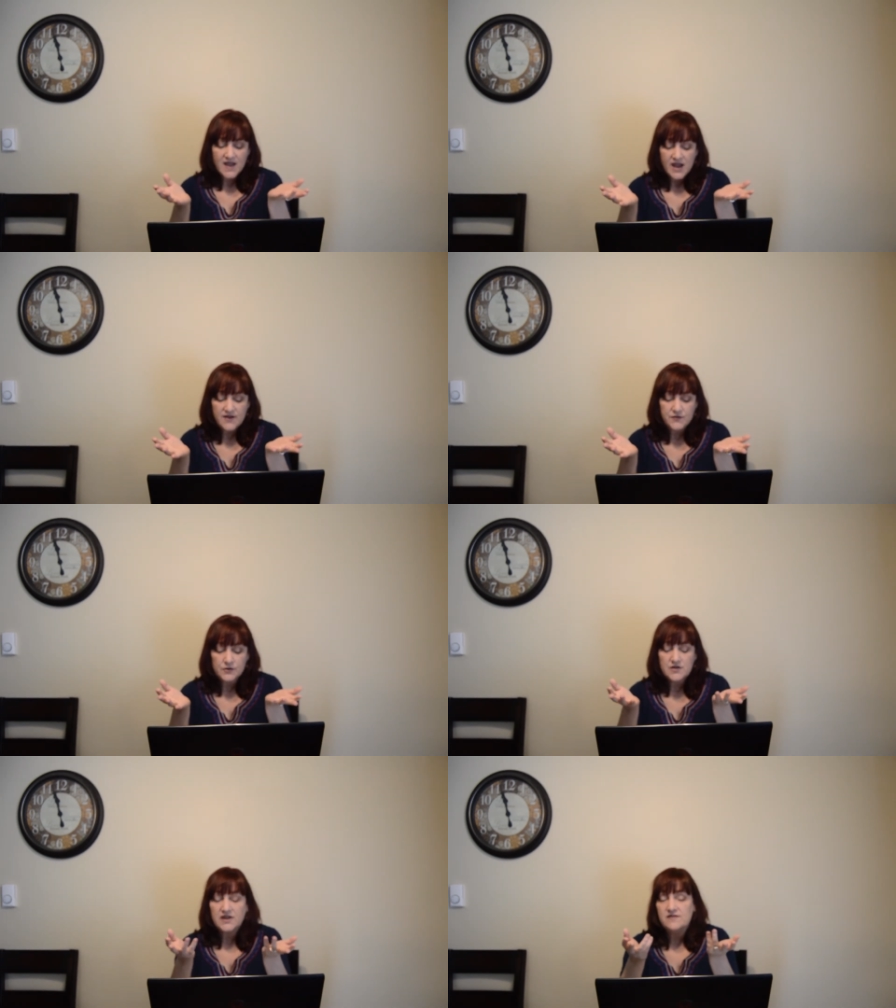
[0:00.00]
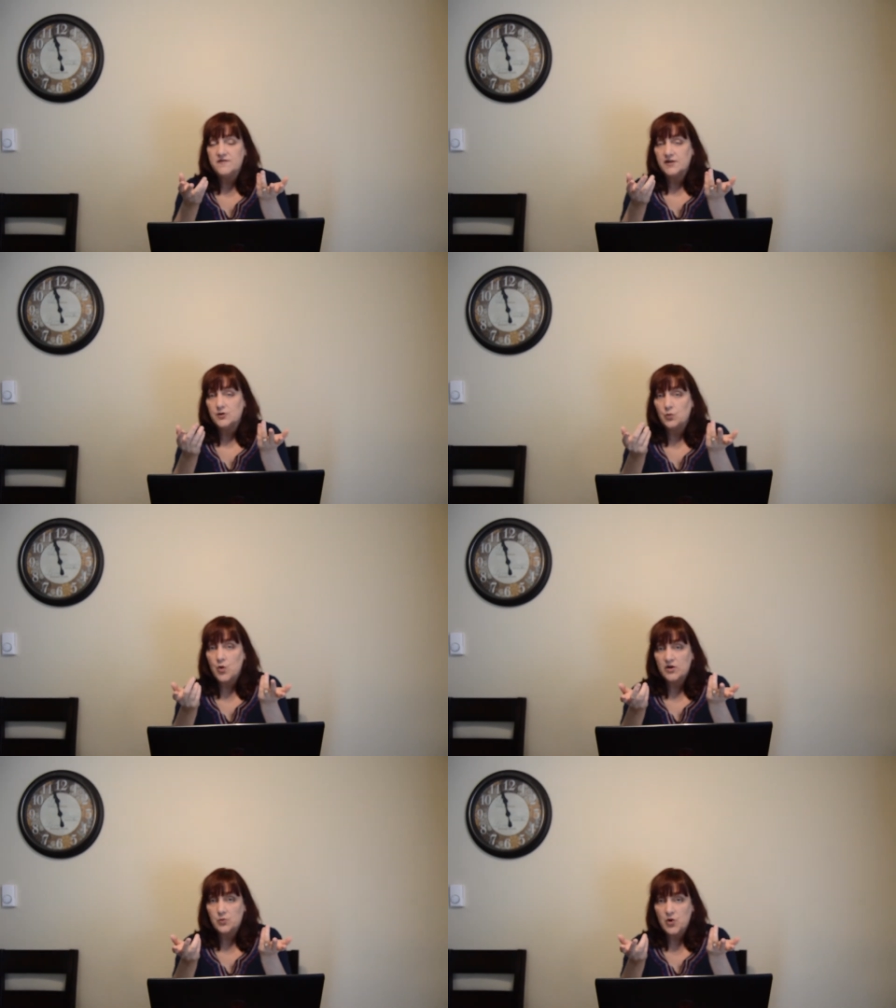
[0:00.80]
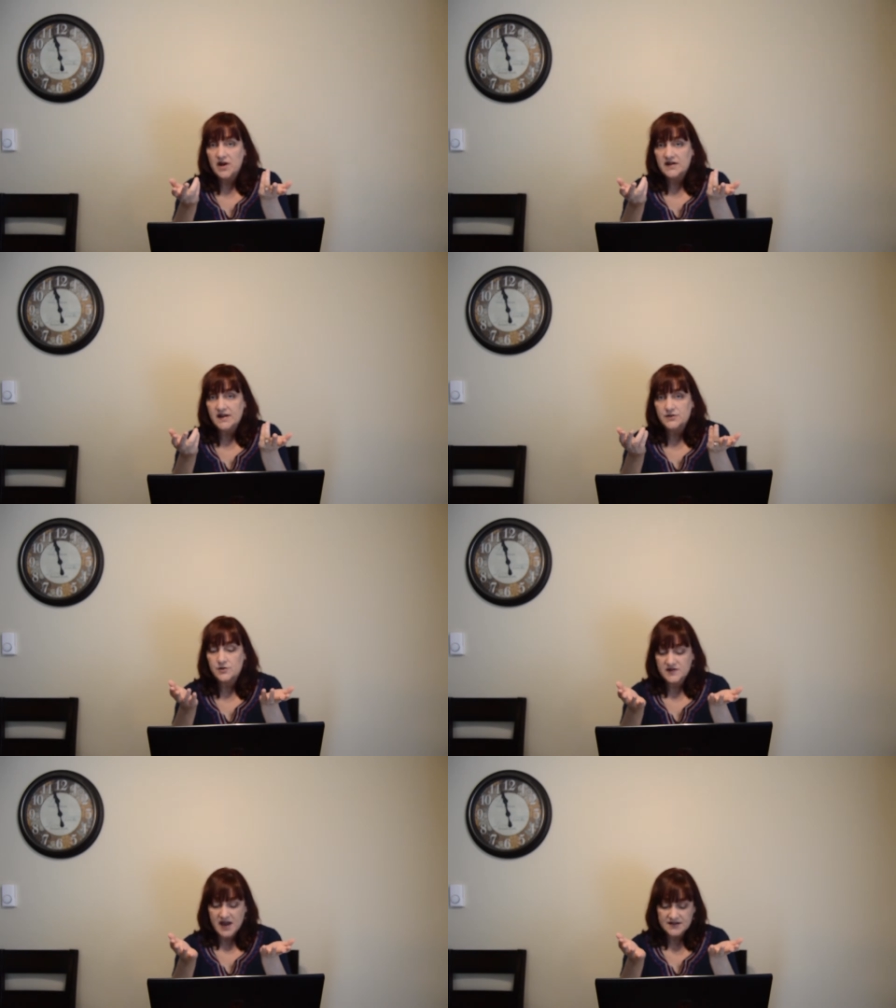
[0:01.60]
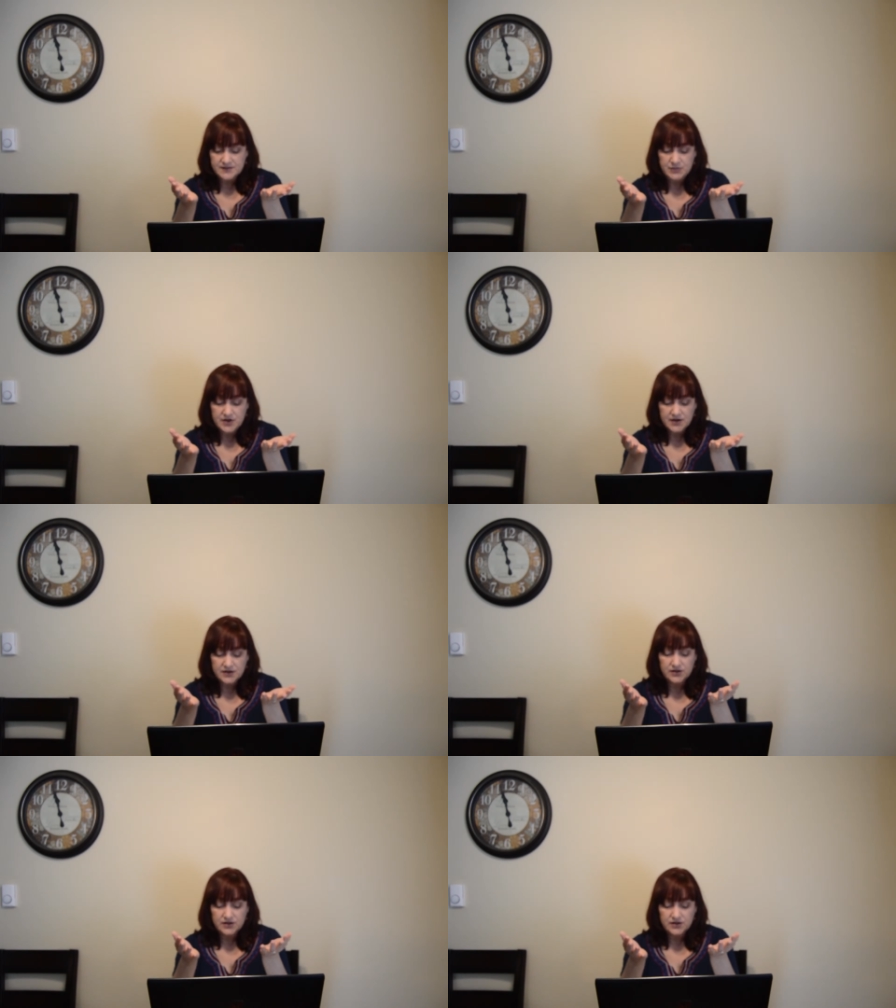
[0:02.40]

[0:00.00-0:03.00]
If you look at figure 1.1 in your textbook,